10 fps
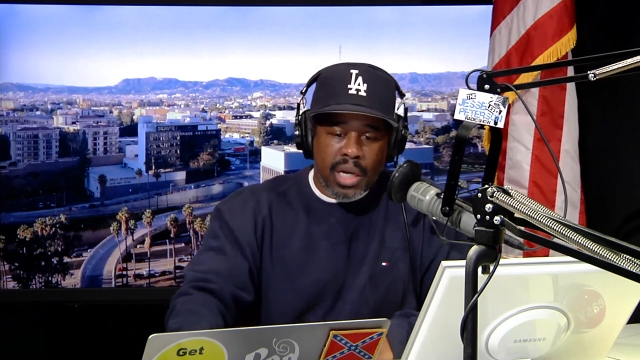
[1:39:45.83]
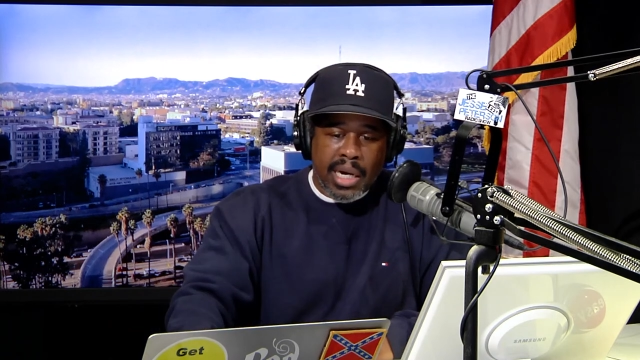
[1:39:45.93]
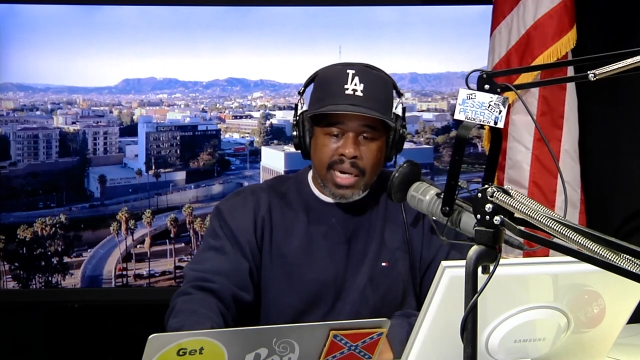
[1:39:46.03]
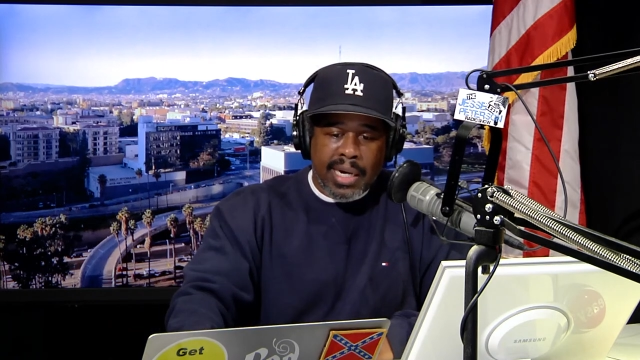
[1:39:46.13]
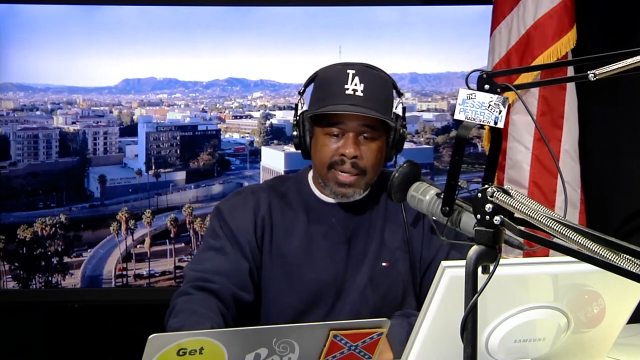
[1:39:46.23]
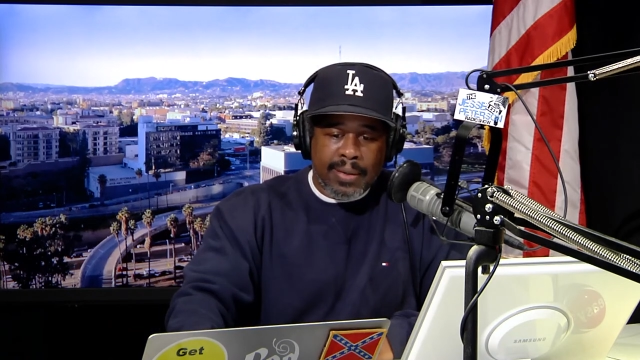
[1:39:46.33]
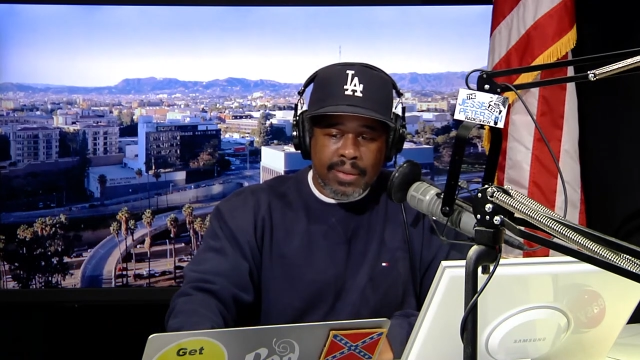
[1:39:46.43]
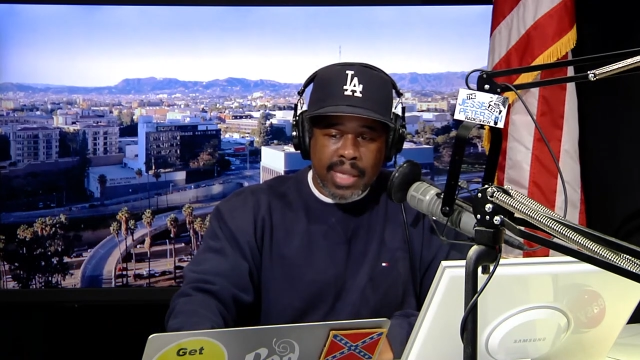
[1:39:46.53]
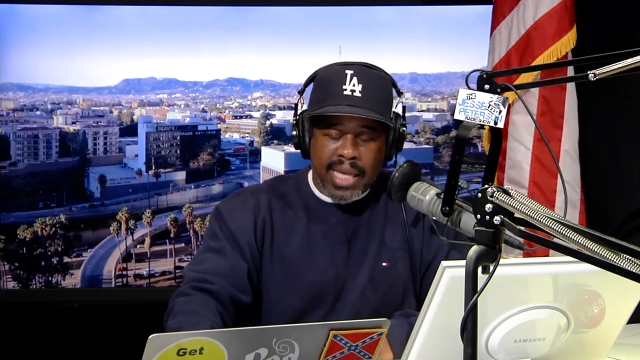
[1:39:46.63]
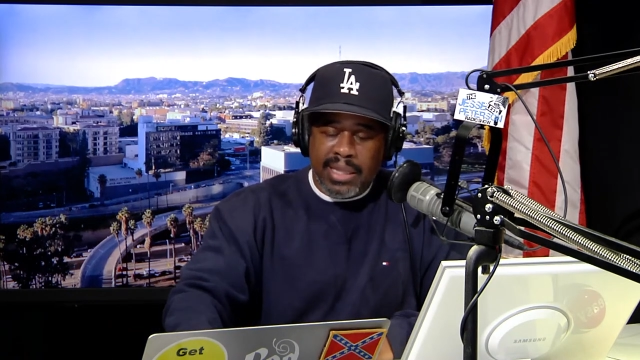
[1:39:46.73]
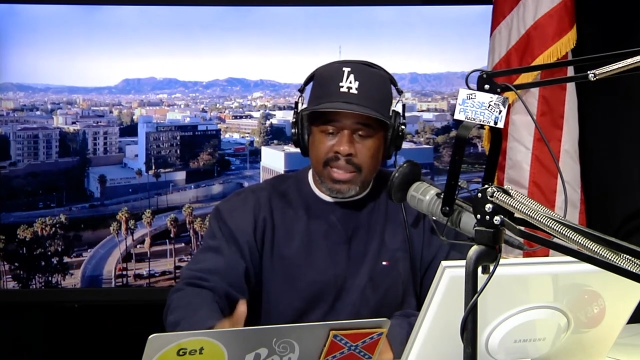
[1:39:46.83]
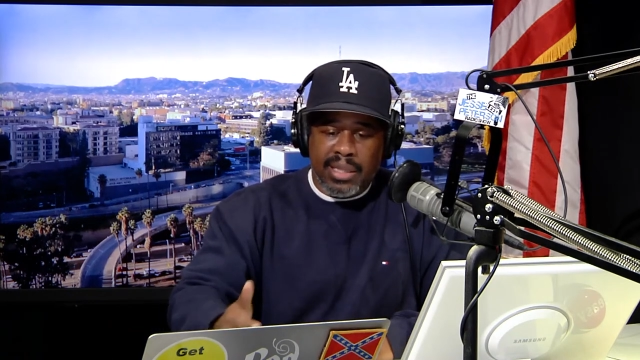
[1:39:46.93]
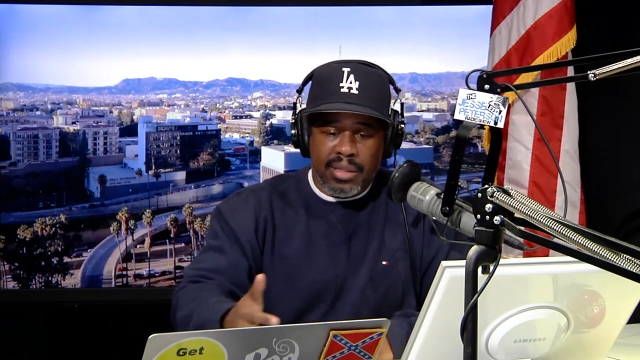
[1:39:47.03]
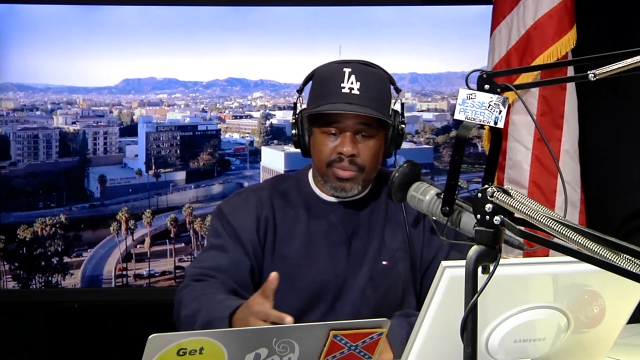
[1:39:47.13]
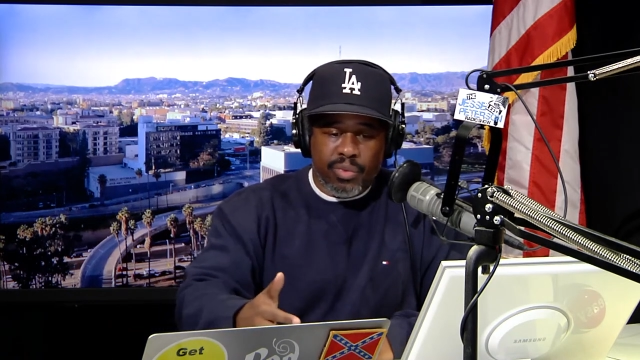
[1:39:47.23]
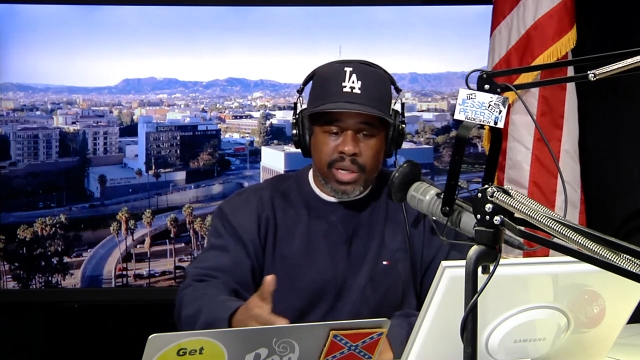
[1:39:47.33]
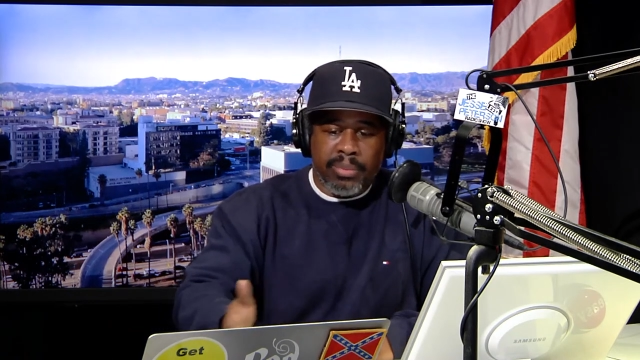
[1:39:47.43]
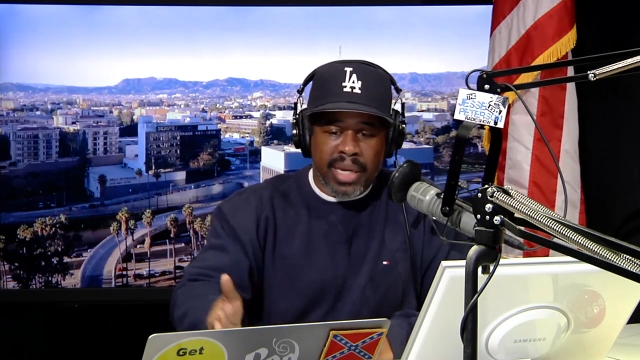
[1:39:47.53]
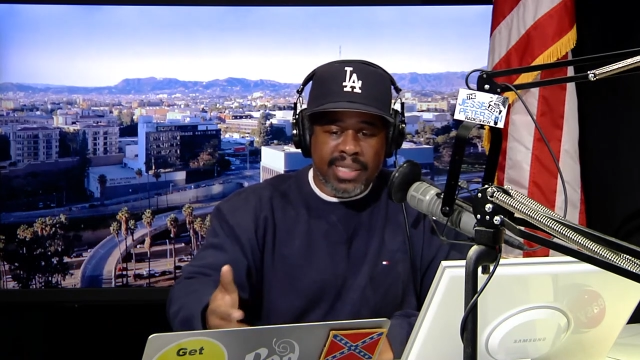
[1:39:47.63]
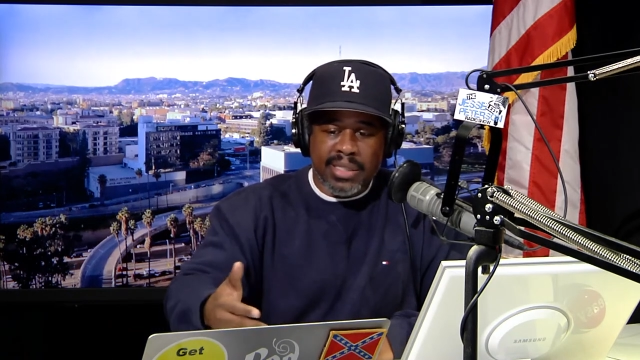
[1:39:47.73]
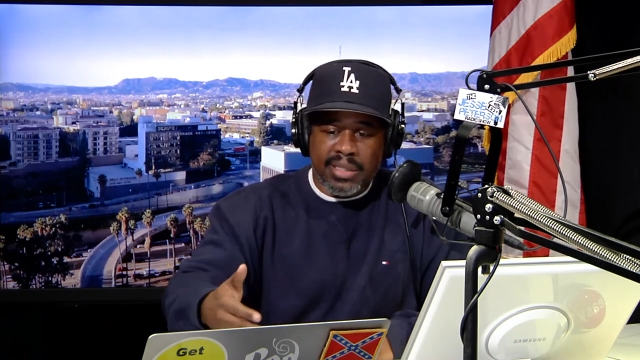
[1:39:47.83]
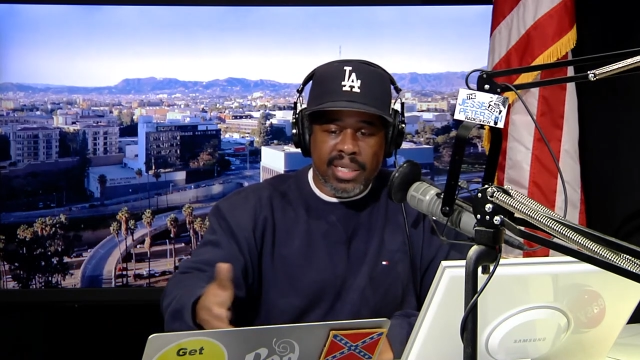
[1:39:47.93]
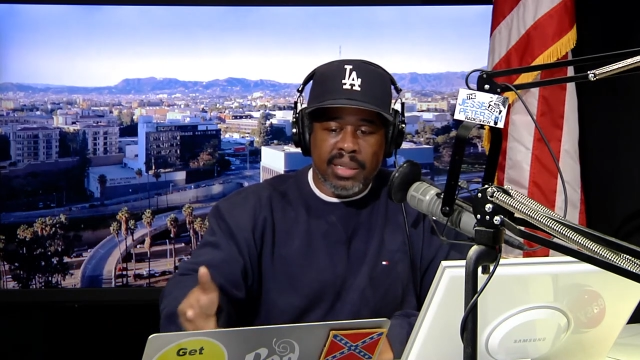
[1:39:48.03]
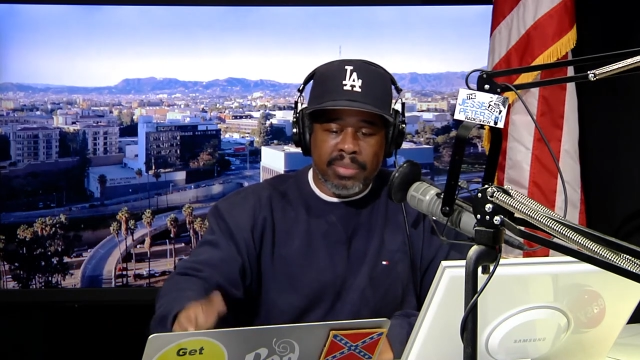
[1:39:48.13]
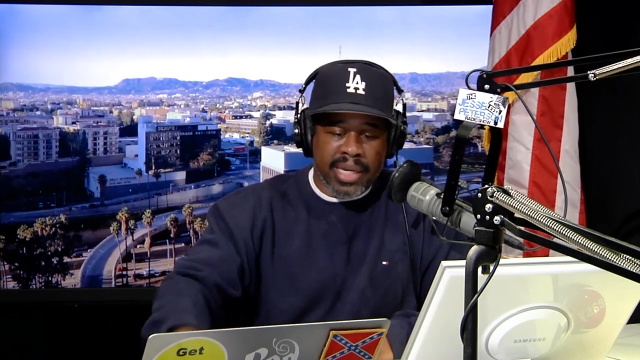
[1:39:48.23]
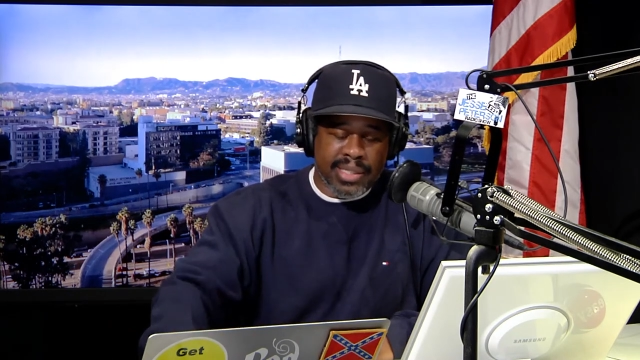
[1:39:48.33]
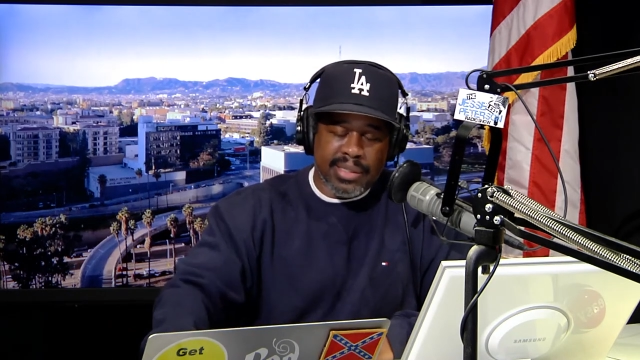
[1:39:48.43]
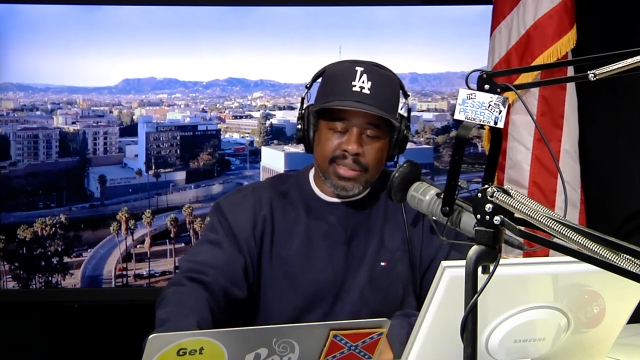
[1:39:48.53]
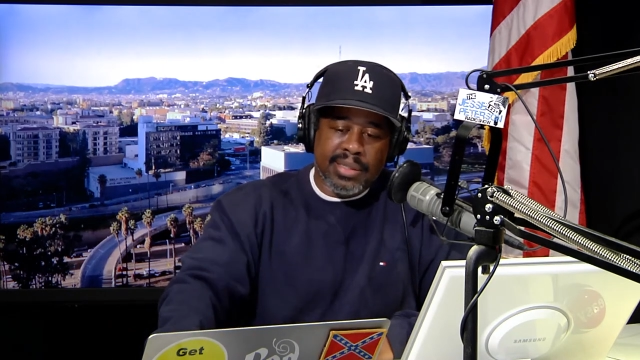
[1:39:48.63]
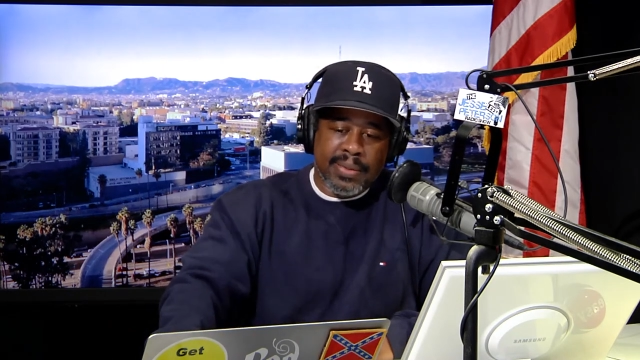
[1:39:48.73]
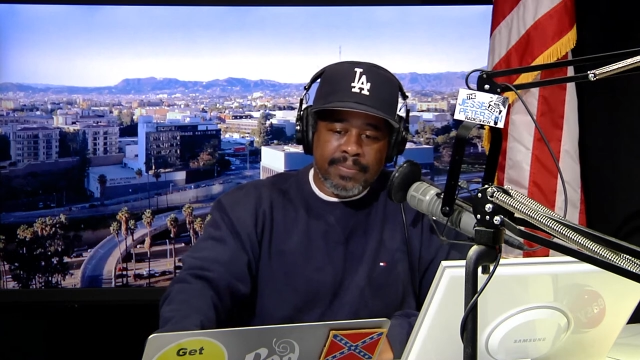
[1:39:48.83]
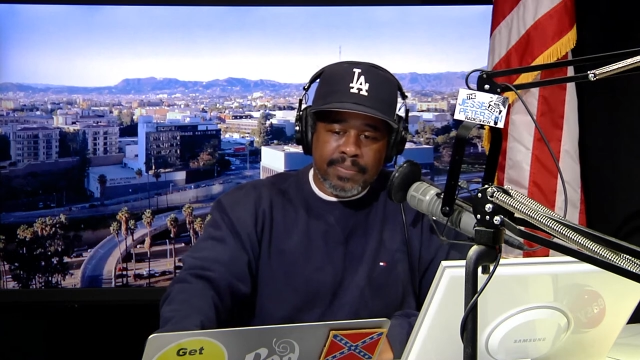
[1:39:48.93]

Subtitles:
at running bases, stealing bases.